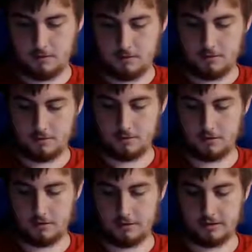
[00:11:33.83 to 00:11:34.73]
Trying
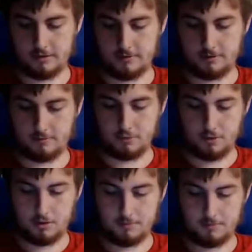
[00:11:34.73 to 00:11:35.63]
to just see if I can
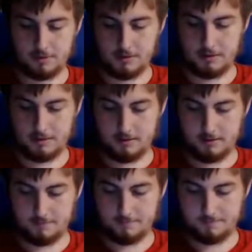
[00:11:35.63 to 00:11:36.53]
pull up the